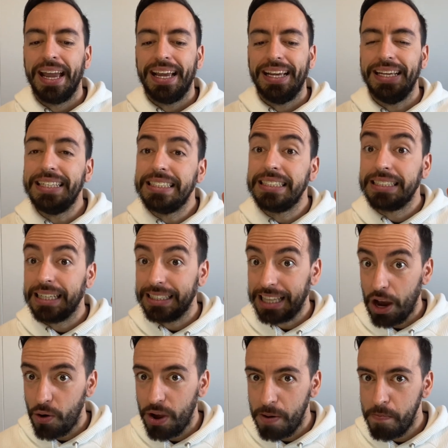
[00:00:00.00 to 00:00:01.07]
In the
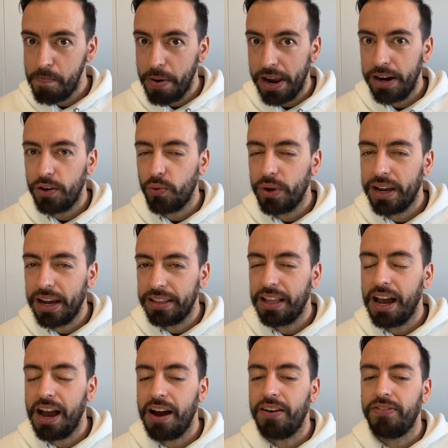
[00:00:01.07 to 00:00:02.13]
Tau Empire we can
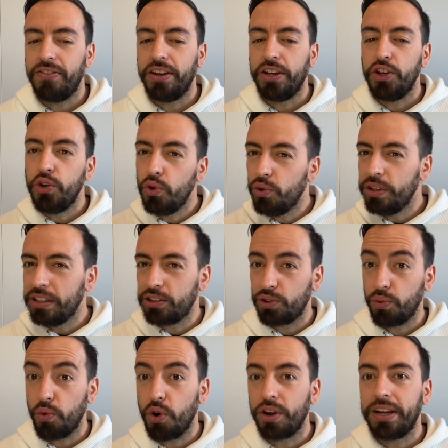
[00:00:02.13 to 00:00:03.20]
have units
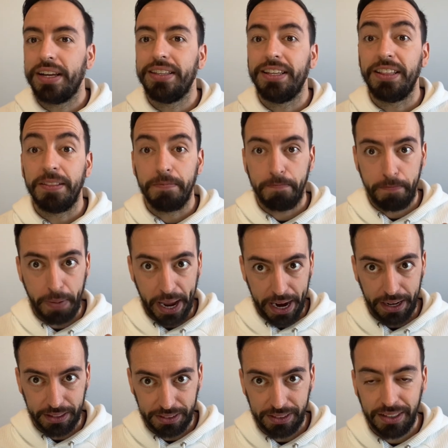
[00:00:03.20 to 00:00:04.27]
working in
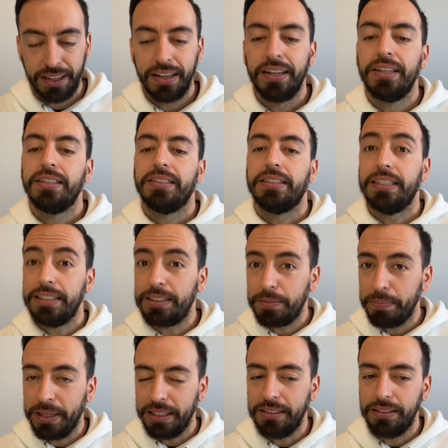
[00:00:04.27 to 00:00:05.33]
pairs. This
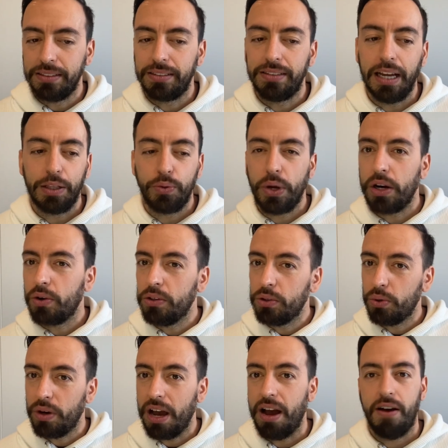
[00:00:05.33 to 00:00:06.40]
means that we are going
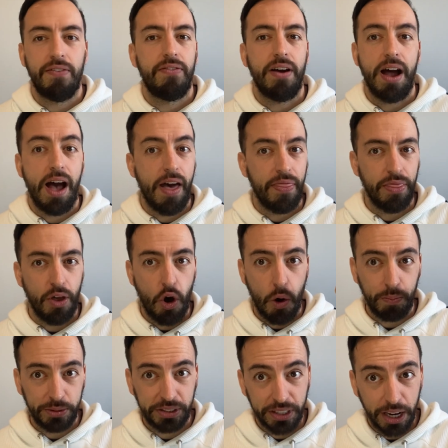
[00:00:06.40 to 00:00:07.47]
to have an
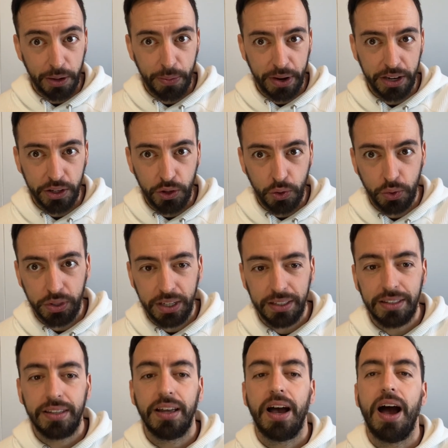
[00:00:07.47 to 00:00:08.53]
observer
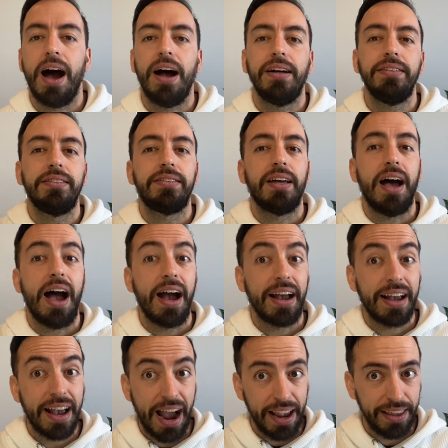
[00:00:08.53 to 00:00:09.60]
unit and a
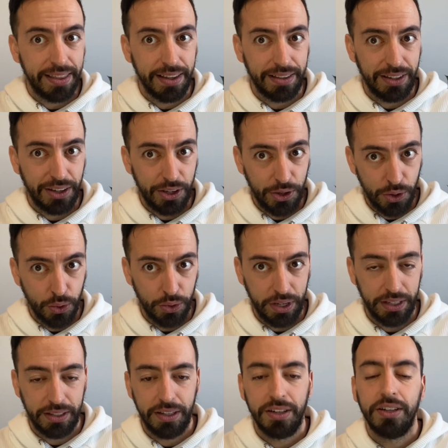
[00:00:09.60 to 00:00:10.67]
guided
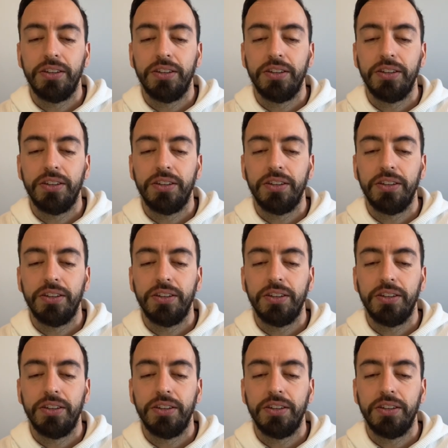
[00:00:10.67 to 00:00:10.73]
unit.